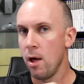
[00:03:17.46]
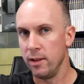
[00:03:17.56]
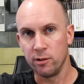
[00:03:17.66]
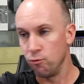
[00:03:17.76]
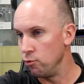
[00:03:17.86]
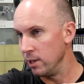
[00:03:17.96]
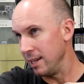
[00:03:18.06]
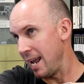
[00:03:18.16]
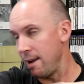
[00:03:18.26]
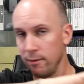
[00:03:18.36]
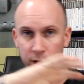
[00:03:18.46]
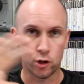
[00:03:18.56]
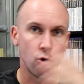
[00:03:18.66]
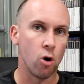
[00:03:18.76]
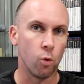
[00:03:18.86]
this really heavy,
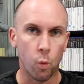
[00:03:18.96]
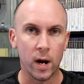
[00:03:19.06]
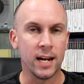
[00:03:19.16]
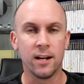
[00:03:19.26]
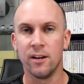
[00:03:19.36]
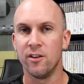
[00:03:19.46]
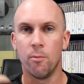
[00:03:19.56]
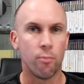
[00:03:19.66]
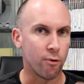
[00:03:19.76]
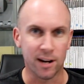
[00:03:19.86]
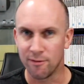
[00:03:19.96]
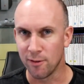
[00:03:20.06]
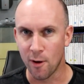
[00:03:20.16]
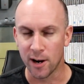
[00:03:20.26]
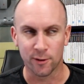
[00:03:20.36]
strong wind and debris
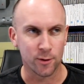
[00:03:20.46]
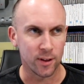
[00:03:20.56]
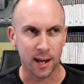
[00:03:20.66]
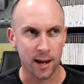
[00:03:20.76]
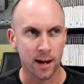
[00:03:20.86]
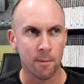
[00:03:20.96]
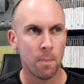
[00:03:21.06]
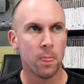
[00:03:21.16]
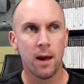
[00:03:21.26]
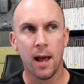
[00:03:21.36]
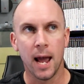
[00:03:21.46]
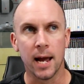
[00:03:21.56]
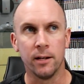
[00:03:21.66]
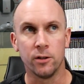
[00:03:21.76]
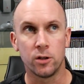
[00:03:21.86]
flying through the air.
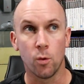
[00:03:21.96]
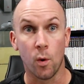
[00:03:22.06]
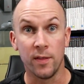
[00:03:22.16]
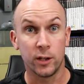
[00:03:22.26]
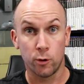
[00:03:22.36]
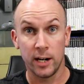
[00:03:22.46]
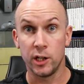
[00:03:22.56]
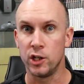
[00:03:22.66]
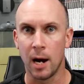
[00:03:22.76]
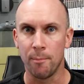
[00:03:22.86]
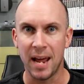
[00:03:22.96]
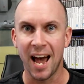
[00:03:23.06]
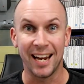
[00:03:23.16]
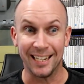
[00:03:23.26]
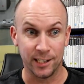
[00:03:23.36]
And when this creature jumped
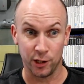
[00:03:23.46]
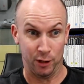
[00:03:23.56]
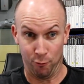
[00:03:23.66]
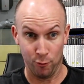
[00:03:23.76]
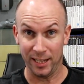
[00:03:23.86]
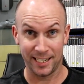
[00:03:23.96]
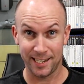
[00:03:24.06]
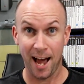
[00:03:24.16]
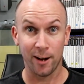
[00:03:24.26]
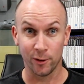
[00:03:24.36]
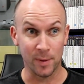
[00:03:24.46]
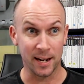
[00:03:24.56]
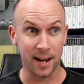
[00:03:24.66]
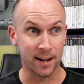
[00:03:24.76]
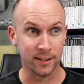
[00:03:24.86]
out, it just really startled me,
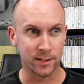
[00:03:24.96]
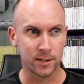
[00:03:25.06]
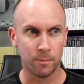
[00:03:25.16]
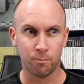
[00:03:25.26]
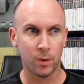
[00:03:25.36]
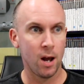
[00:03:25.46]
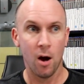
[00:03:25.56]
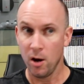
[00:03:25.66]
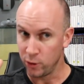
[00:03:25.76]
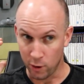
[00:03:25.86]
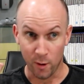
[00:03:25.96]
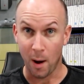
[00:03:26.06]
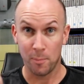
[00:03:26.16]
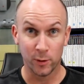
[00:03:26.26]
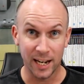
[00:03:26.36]
and straight
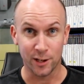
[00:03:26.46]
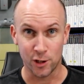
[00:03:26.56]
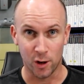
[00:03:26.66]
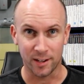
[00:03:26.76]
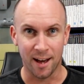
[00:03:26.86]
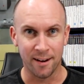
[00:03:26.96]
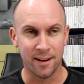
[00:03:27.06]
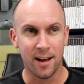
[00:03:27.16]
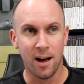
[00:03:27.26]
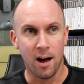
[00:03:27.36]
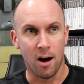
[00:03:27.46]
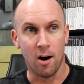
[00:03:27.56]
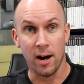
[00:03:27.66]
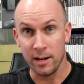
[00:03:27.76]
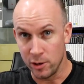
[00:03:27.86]
away pulled out the shotgun.
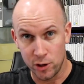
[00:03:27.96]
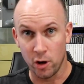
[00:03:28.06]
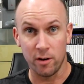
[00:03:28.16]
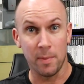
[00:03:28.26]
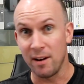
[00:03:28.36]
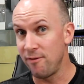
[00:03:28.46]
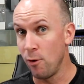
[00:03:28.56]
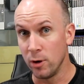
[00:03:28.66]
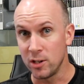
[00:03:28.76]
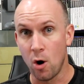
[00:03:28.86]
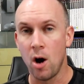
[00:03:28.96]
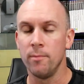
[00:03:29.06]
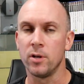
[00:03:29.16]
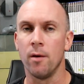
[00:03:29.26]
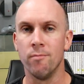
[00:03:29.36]
I shot it about 4
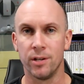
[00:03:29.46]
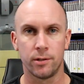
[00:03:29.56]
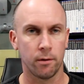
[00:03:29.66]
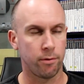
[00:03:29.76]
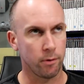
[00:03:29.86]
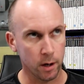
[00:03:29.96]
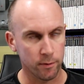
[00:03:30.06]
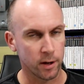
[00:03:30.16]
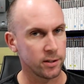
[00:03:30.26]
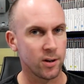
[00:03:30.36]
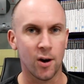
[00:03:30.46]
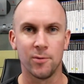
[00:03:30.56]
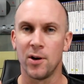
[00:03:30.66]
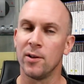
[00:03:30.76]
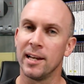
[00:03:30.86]
times. I missed 3 of those
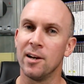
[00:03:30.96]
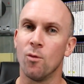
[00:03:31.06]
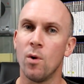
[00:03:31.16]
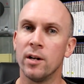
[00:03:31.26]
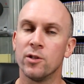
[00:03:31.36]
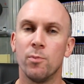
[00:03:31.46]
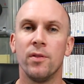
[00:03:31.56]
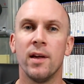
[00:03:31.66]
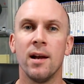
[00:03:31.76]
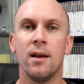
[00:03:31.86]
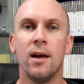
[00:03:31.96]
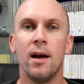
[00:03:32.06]
times, only hit it once. But then